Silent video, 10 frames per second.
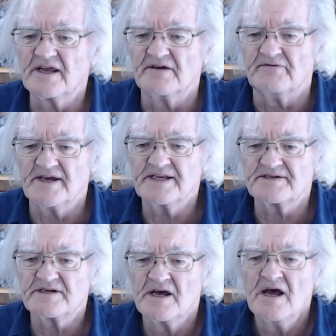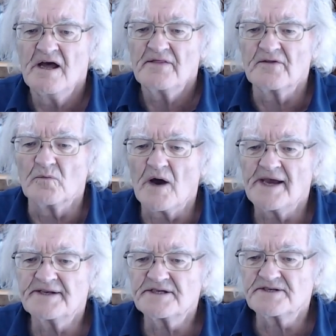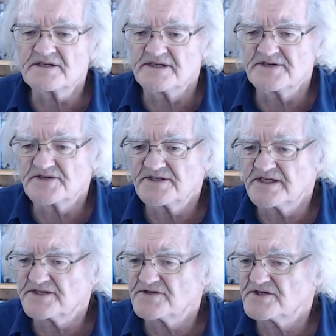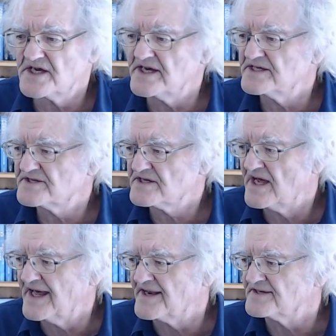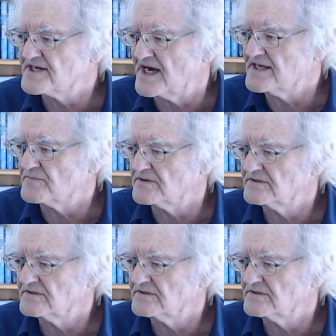event, the waiter sees 6 chairs at a table.